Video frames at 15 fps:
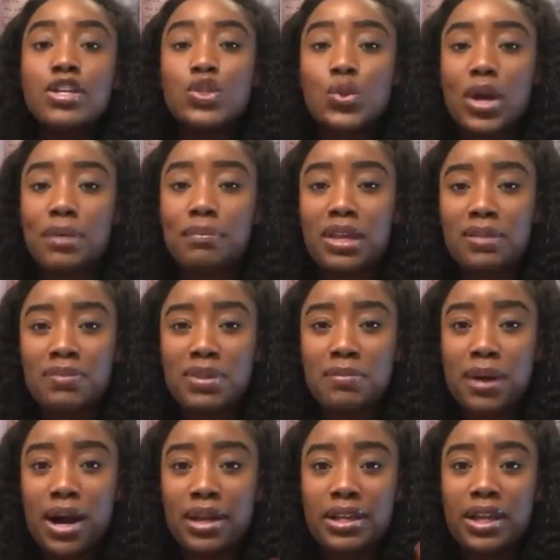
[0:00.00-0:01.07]
So I may be
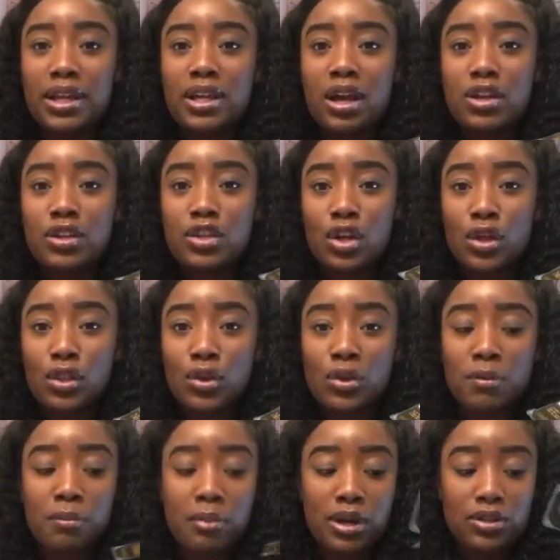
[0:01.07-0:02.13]
buying
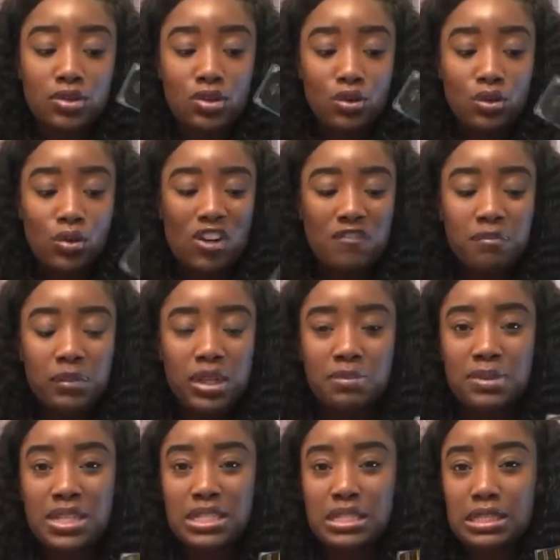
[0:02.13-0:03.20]
another bundle of
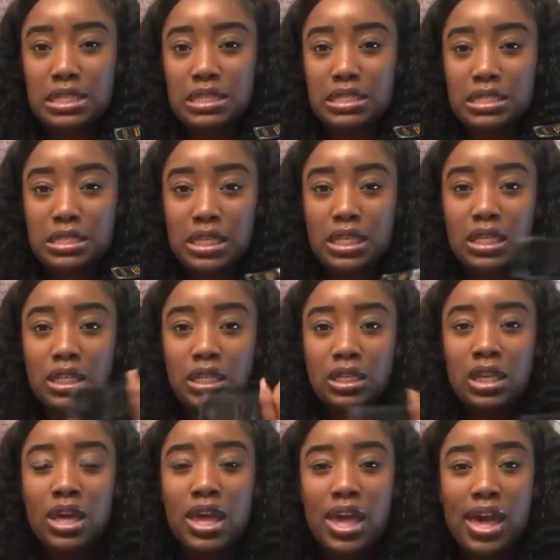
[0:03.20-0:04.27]
maybe
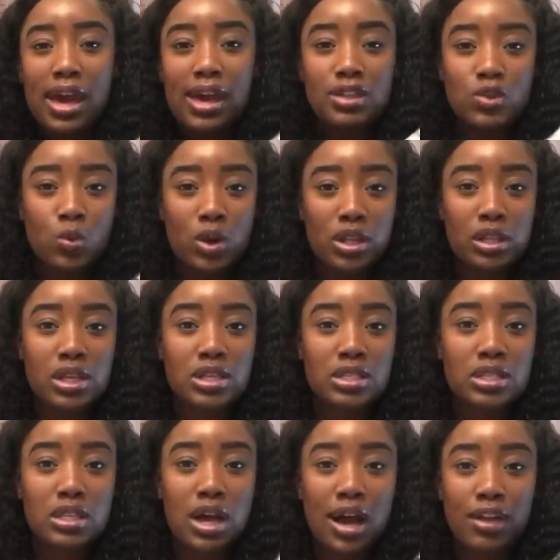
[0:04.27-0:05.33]
16, as well
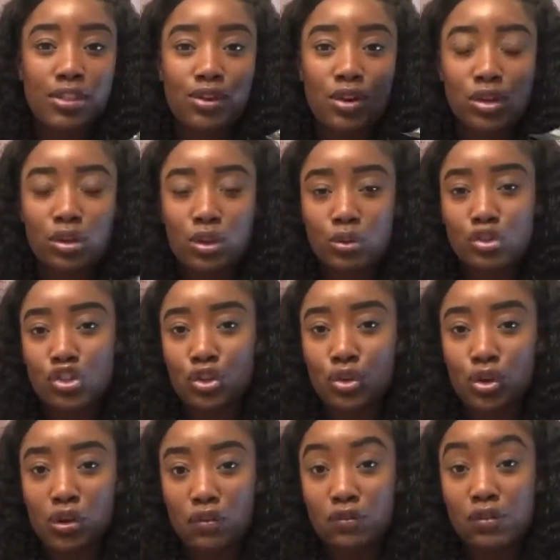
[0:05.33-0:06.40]
as either a closure
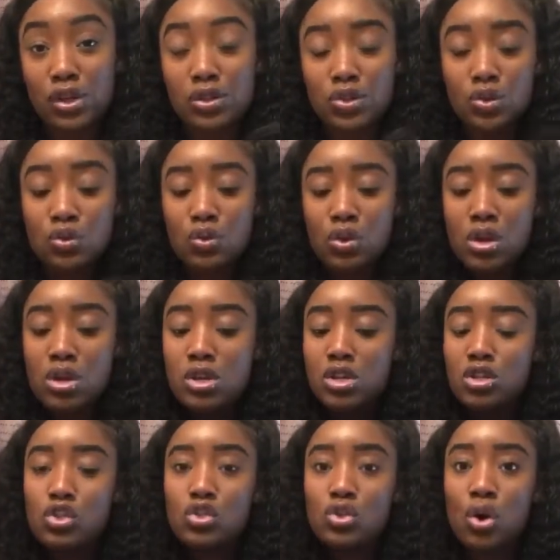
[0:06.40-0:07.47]
or a frontal.
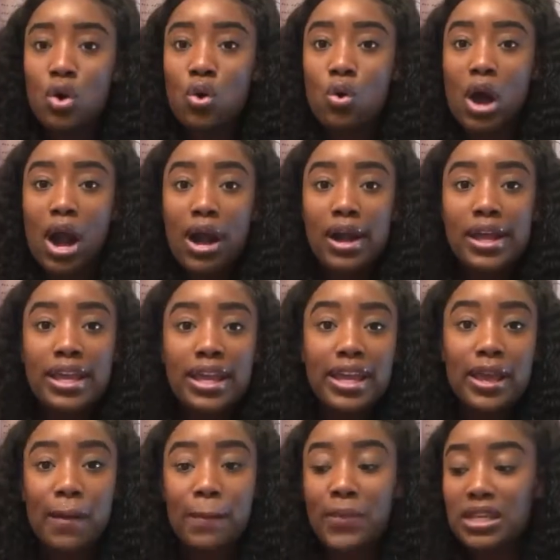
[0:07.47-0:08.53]
So I
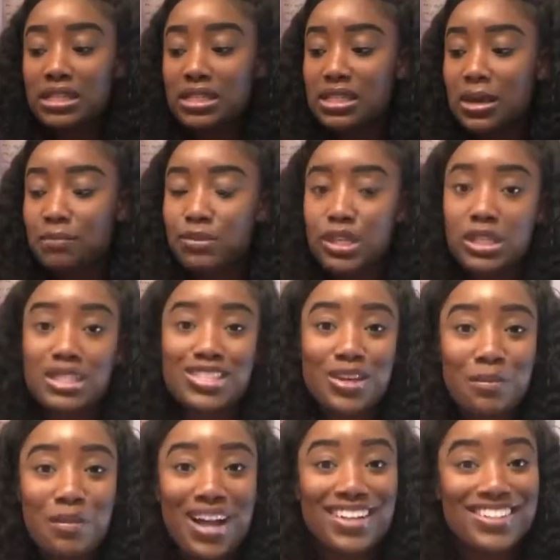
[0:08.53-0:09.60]
am accepting
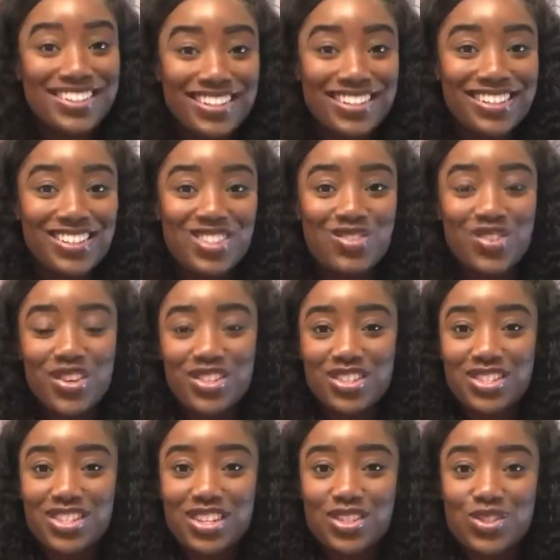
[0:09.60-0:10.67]
some ideas for
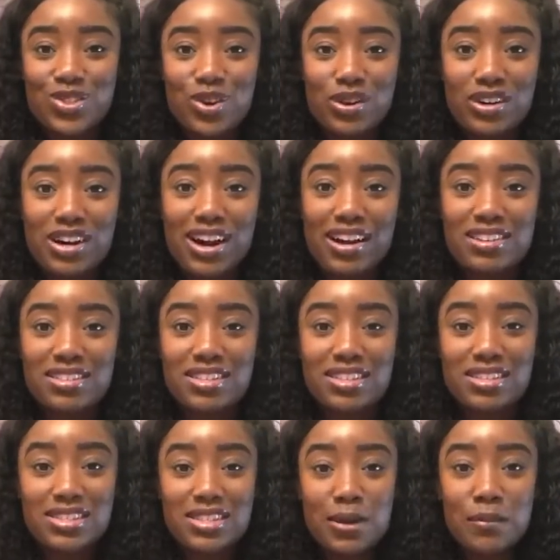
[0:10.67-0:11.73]
this install, guys.
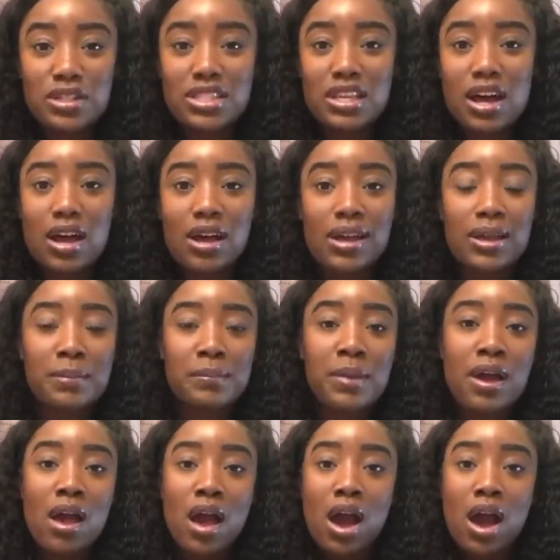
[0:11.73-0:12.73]
It's summertime.